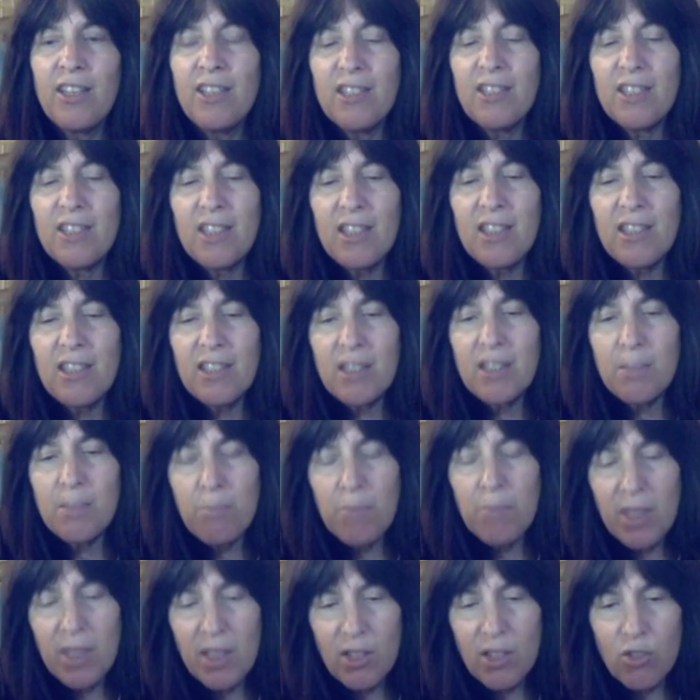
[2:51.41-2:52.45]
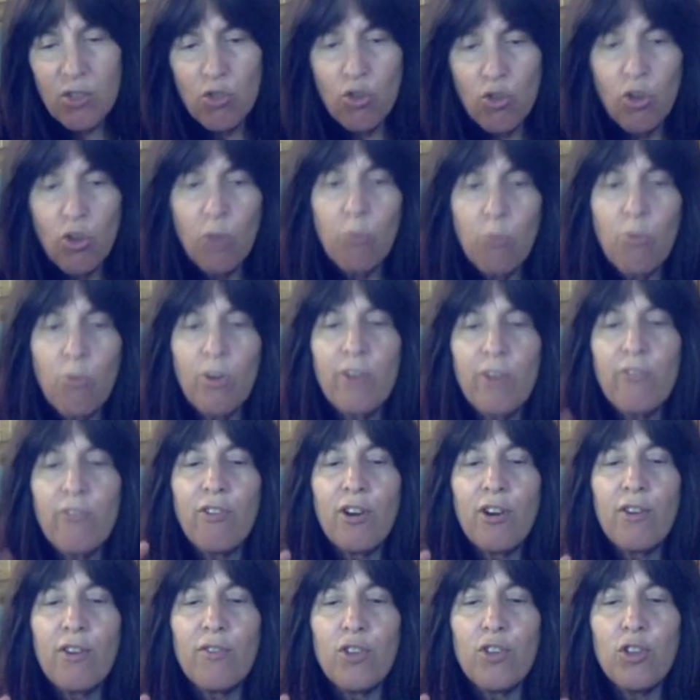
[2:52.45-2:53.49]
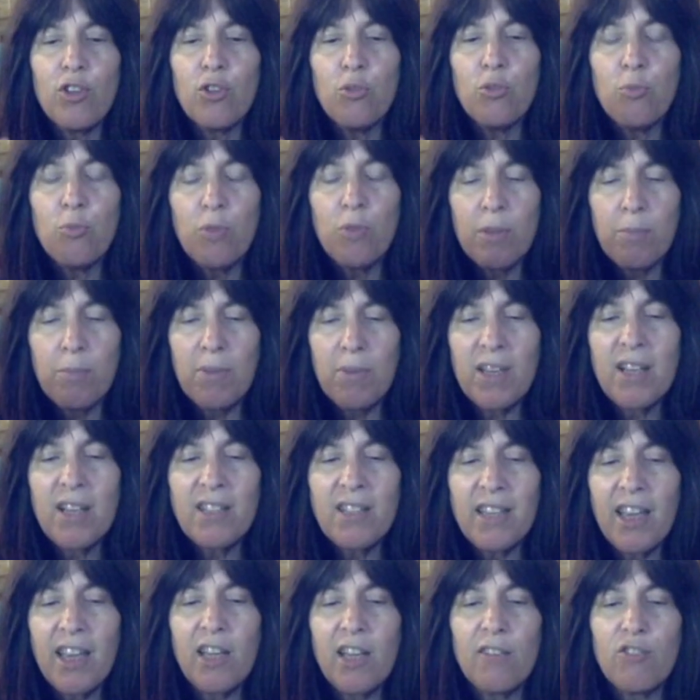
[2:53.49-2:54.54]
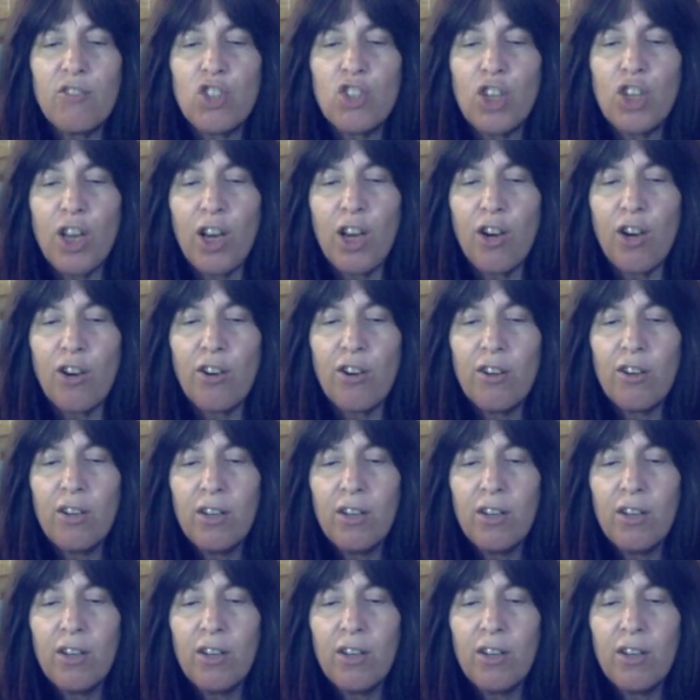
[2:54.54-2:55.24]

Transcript: you see this big control board in front of you with a big executive chair.